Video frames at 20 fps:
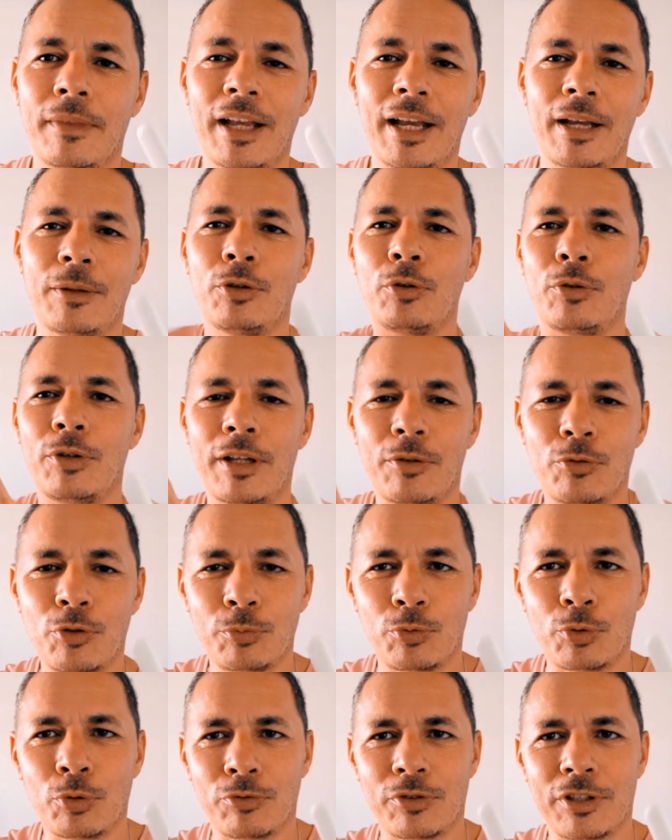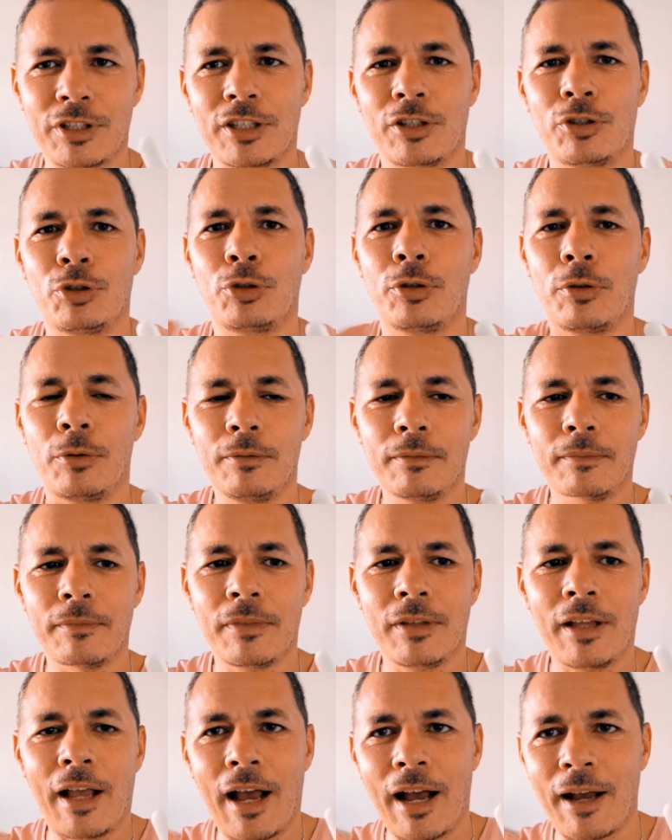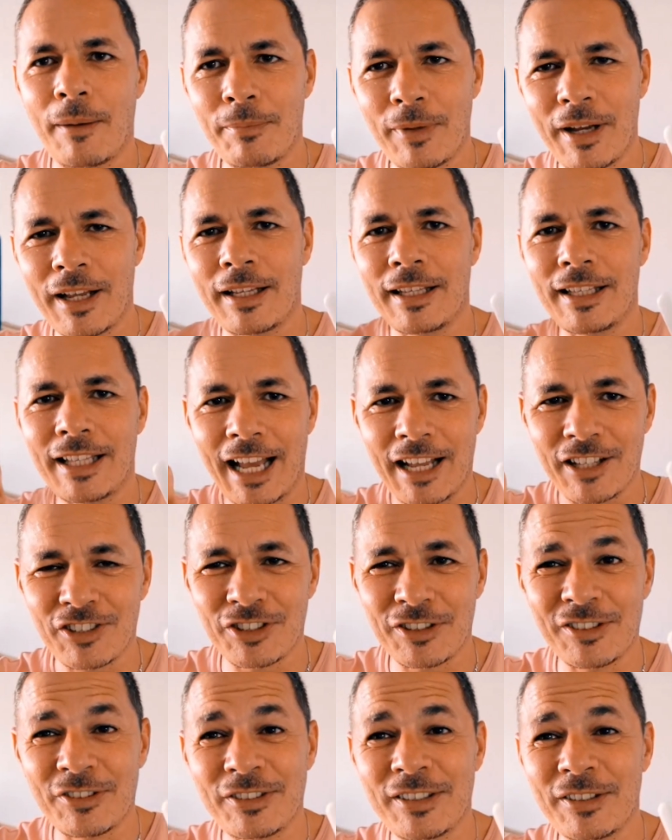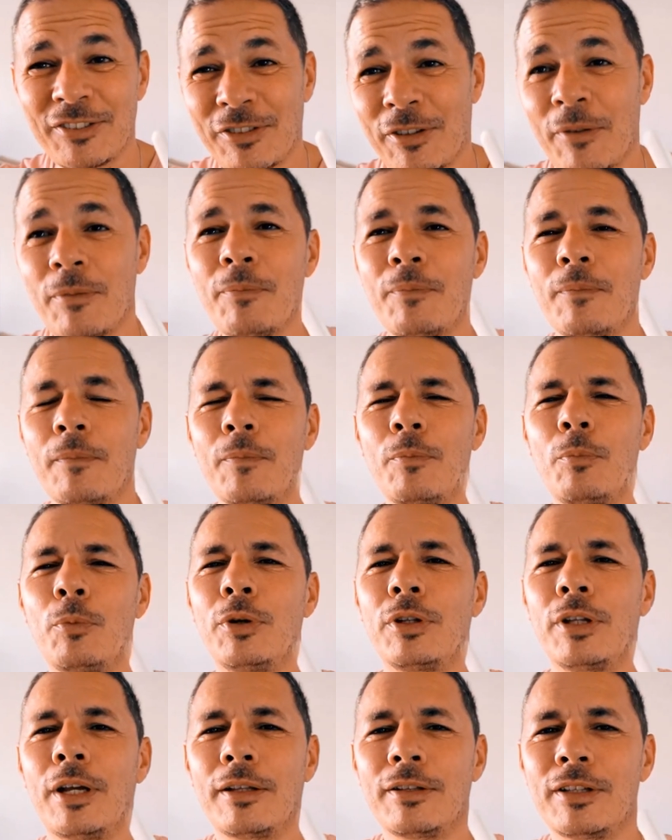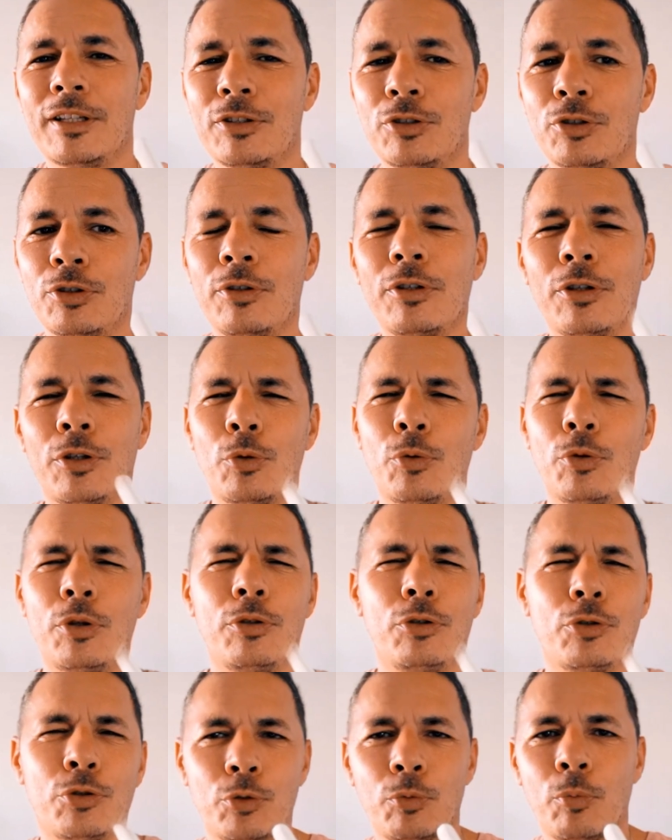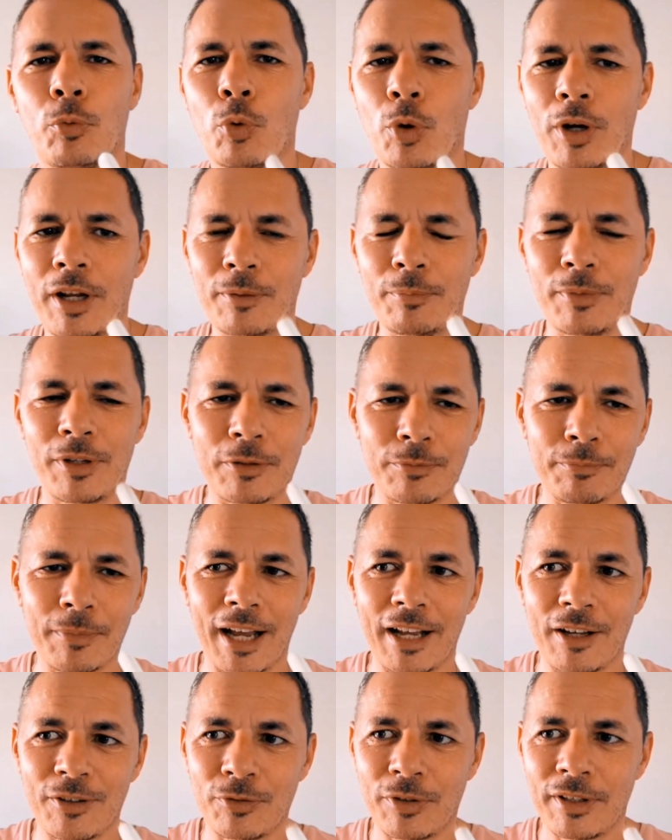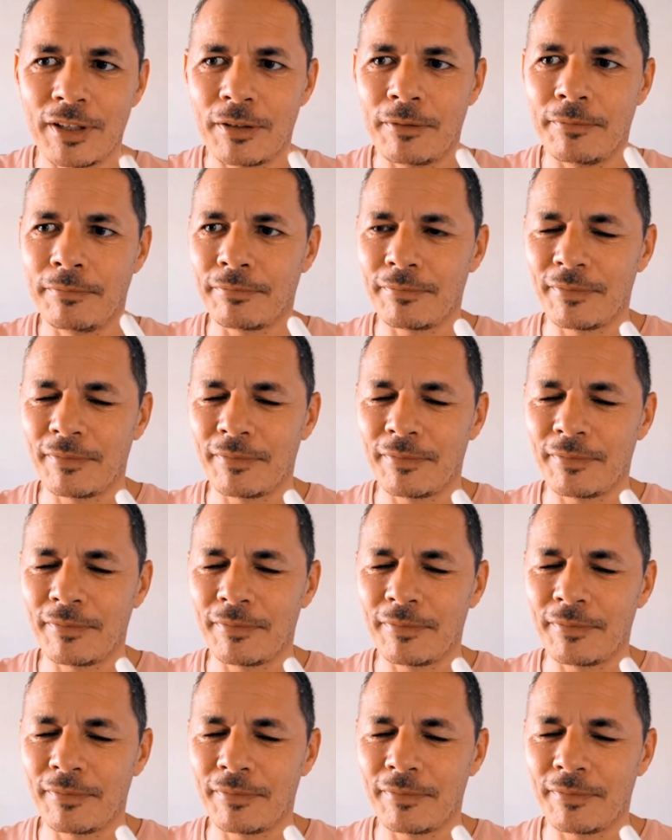And do they remove it each time like a caching system which I think should still consume quite a bit of battery.